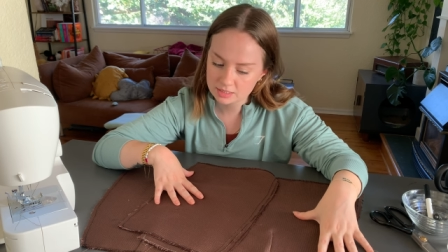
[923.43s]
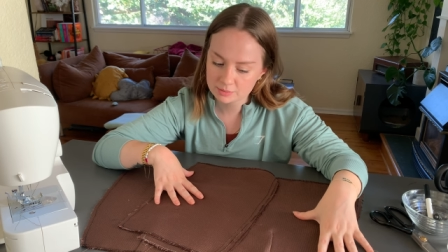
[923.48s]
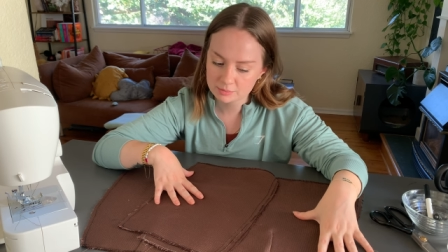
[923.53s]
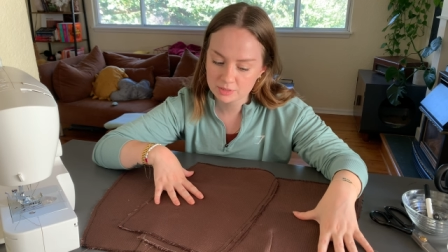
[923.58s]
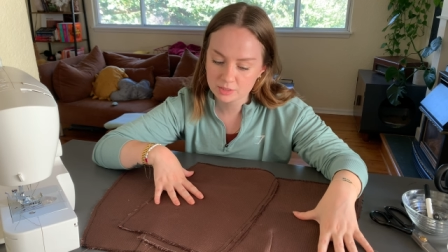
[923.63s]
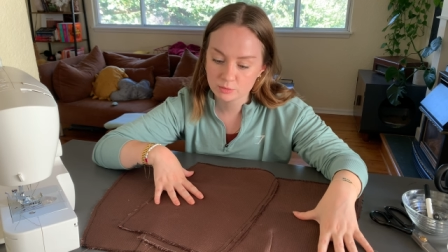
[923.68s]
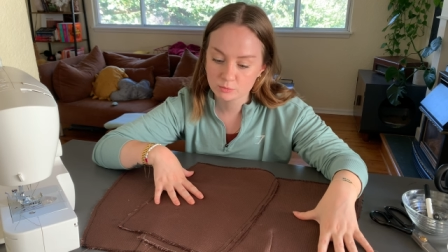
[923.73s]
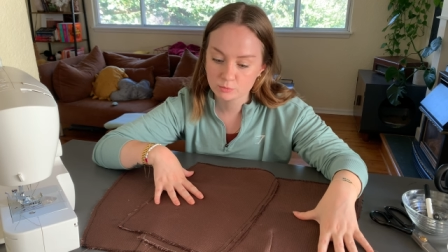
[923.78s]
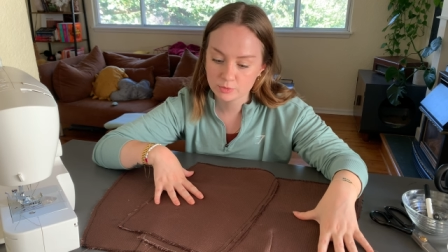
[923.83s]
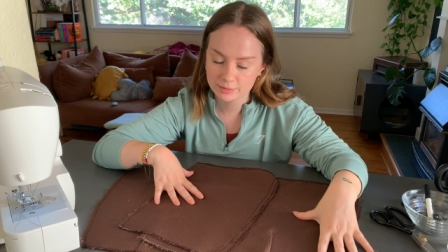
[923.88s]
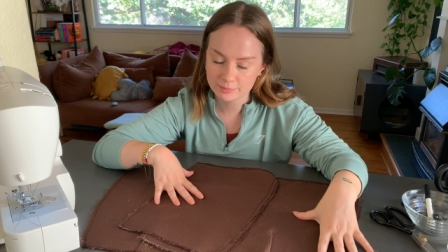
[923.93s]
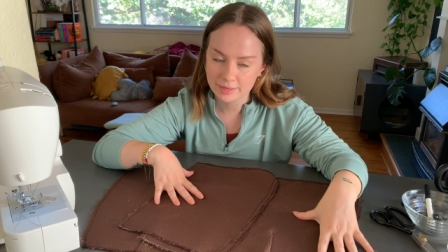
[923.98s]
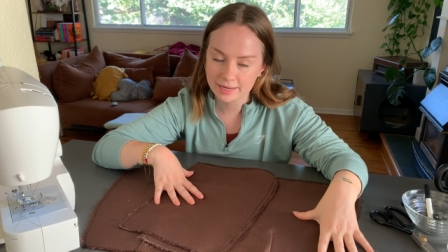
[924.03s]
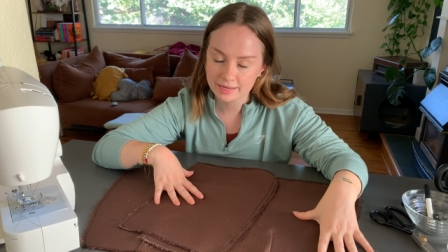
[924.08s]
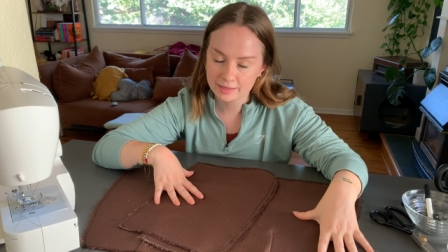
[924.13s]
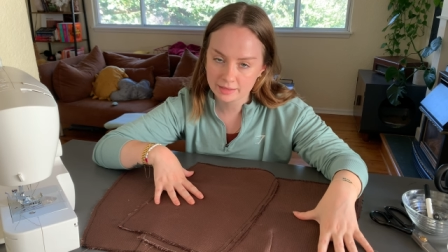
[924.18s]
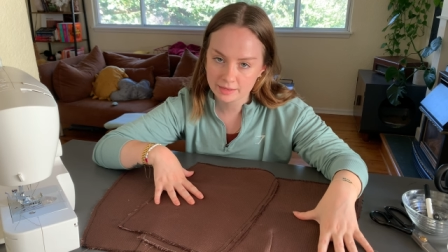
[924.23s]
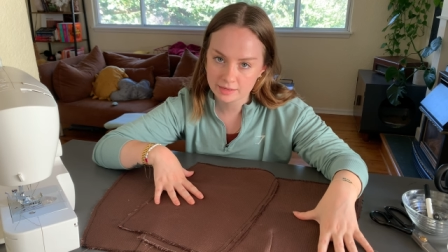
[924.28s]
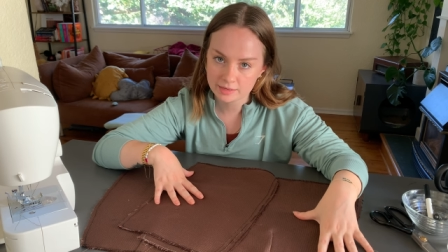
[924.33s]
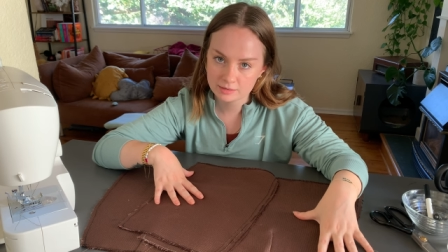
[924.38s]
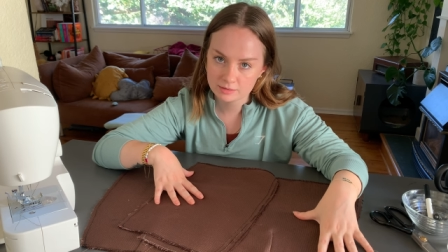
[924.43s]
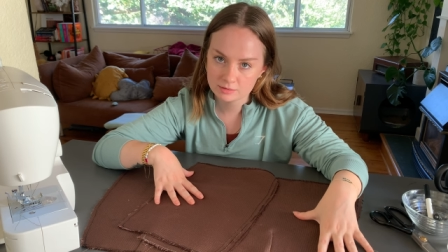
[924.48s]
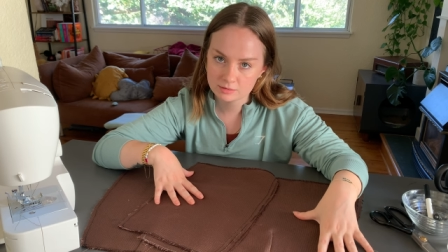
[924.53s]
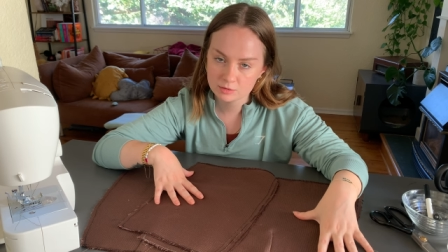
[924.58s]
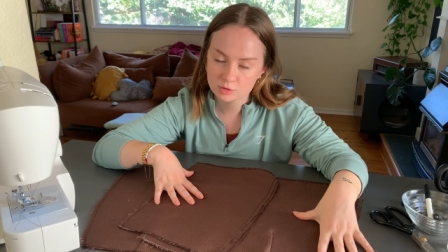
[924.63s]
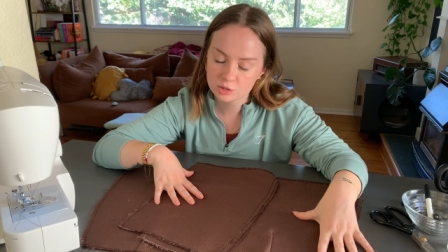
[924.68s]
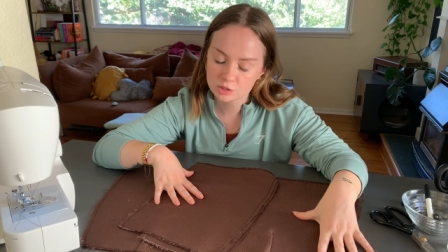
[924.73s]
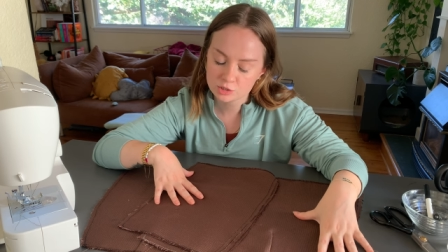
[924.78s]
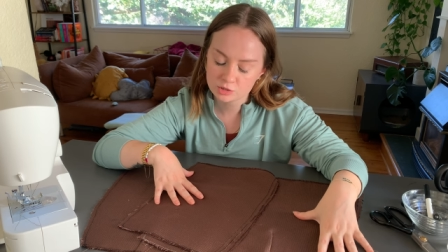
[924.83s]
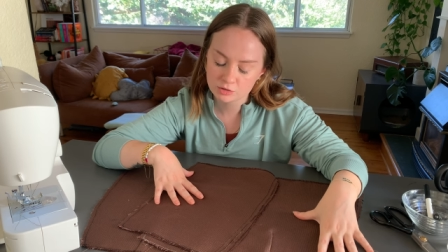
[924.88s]
I'm gonna remake it
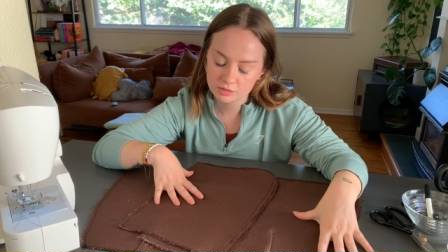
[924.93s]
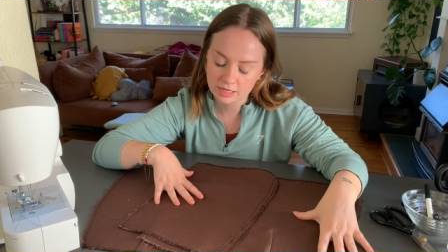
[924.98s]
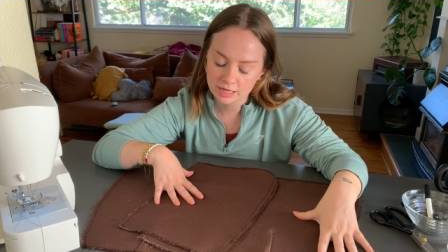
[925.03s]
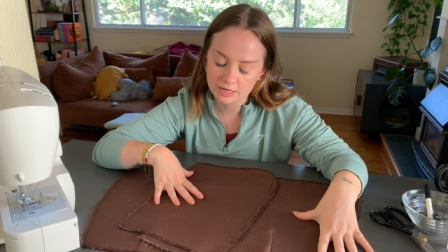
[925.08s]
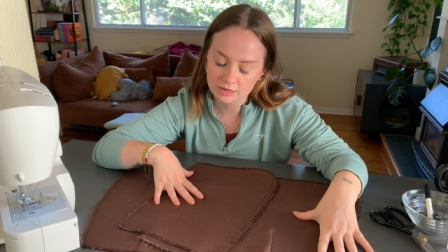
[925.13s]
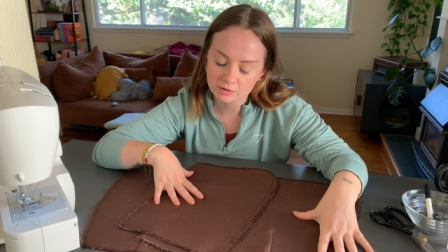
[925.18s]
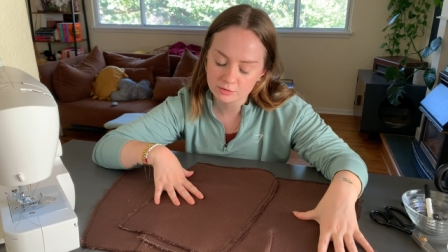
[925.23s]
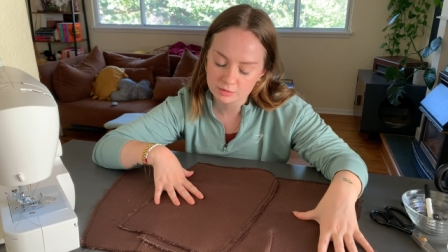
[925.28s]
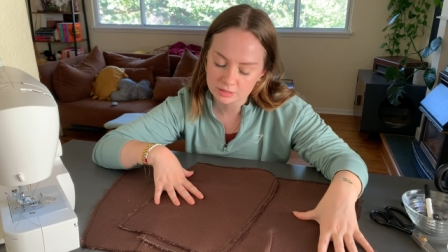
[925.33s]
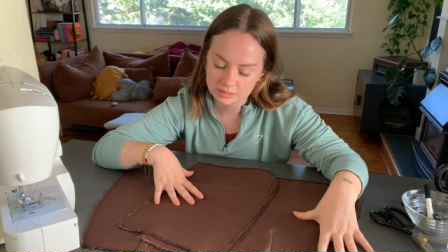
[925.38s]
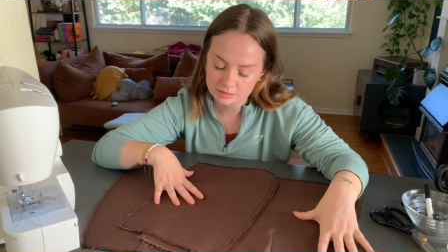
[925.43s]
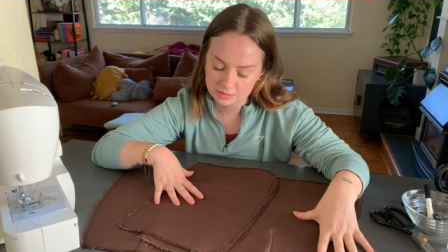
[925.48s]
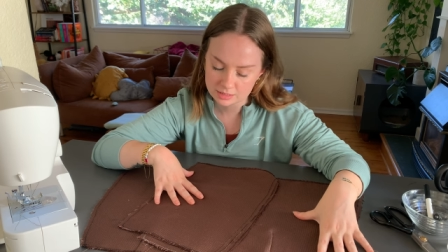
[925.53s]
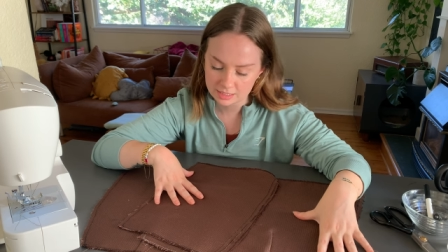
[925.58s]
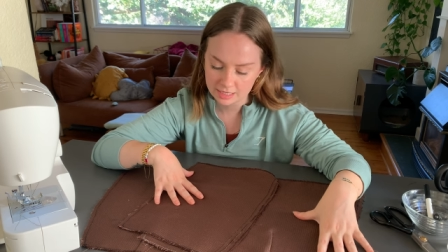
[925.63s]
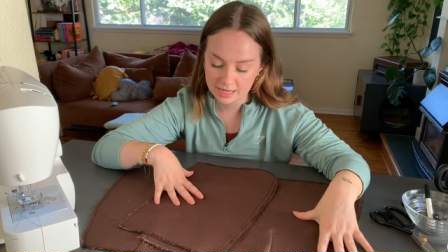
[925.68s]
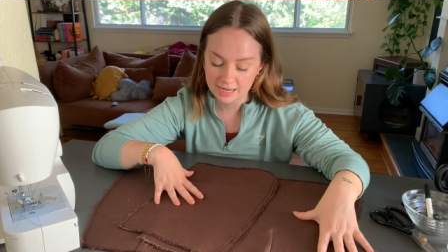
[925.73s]
just so that you can see